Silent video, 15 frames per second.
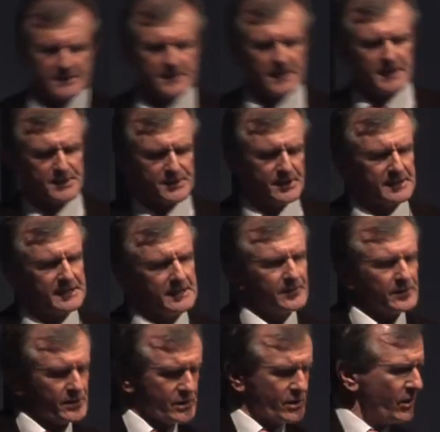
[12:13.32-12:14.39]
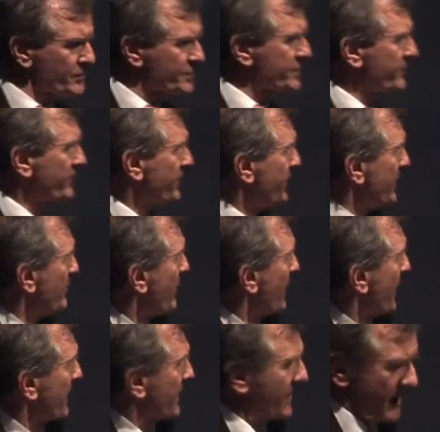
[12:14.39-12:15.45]
and testing, giving us constant
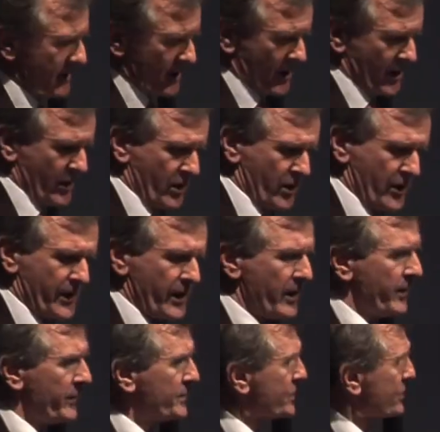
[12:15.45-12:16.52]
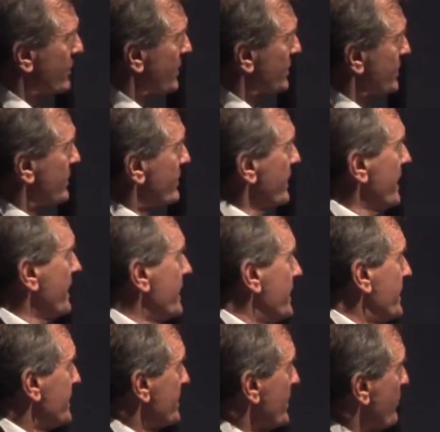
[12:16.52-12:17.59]
feedback on how the structure
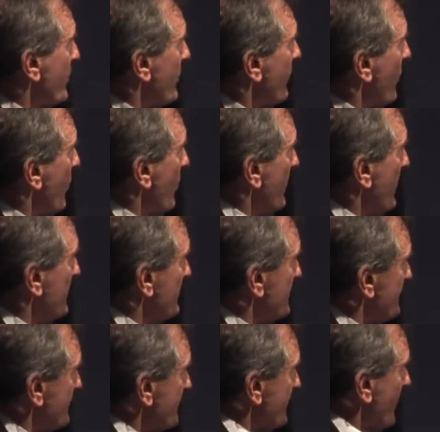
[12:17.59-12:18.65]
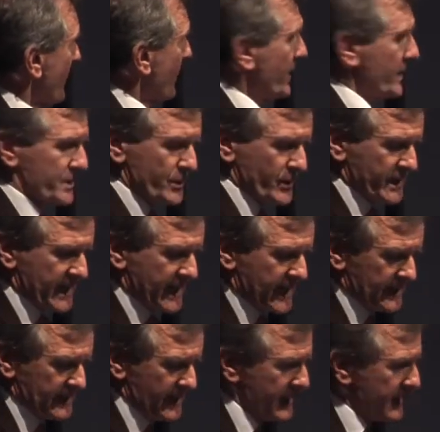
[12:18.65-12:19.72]
is performing. So
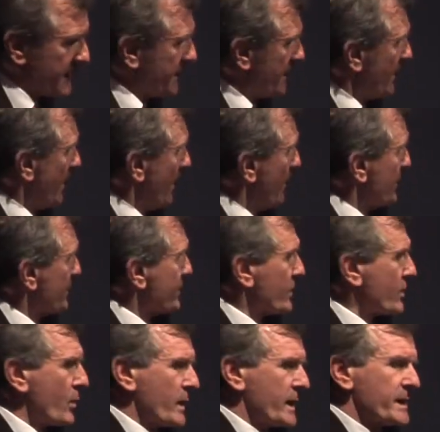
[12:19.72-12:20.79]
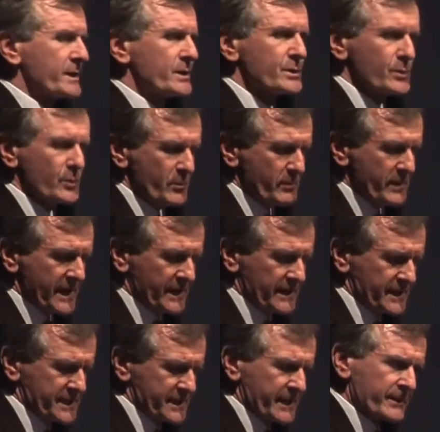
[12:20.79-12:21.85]
again, it'll allow us to go in and do
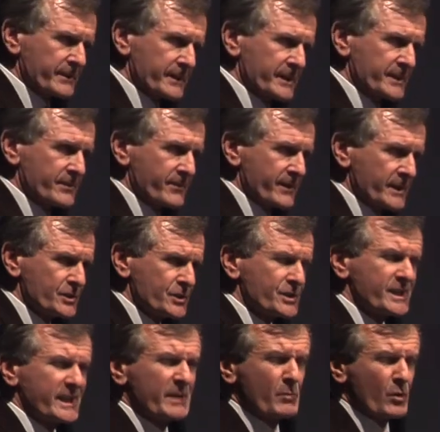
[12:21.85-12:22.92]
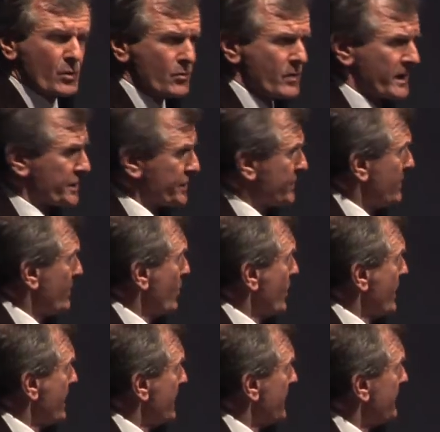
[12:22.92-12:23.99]
maintenance interventions in a more rational
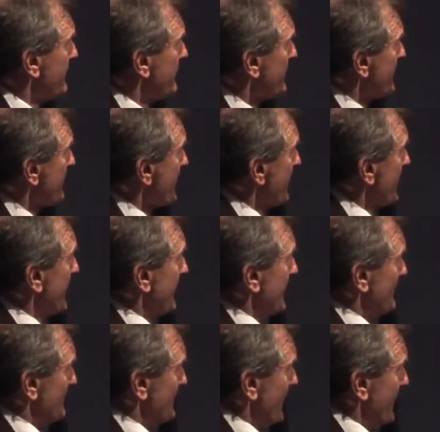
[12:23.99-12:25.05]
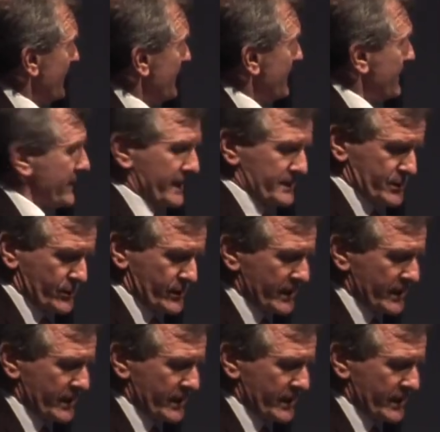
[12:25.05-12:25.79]
way. And that's